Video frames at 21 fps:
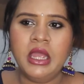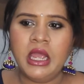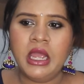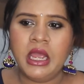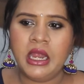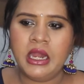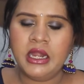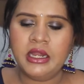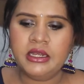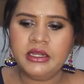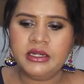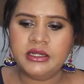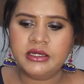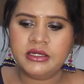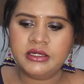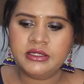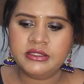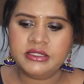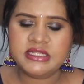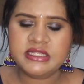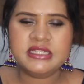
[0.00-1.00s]
and
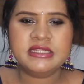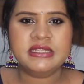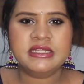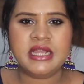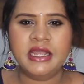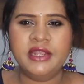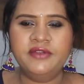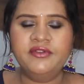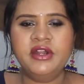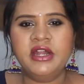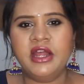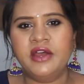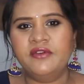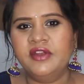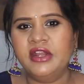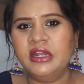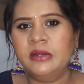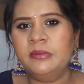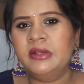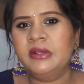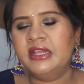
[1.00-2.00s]
this is even
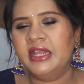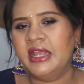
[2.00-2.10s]
available.